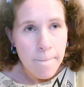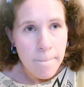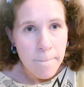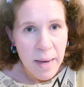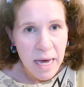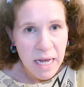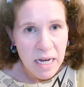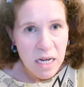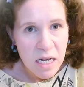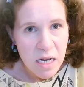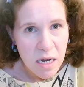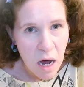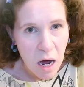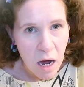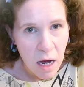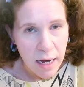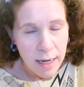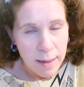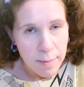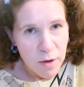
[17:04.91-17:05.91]

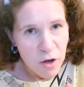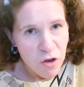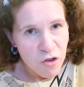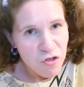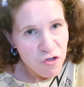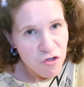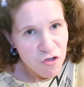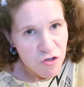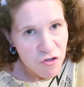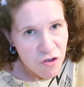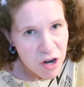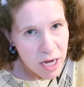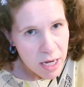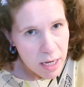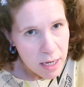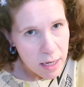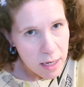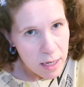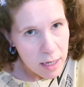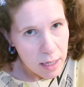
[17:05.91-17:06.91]
bedtime
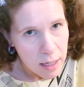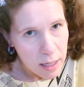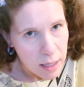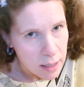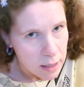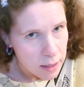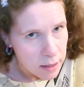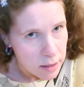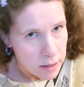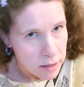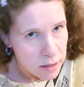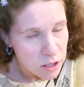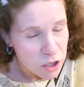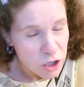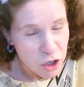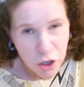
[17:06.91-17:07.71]
drink is.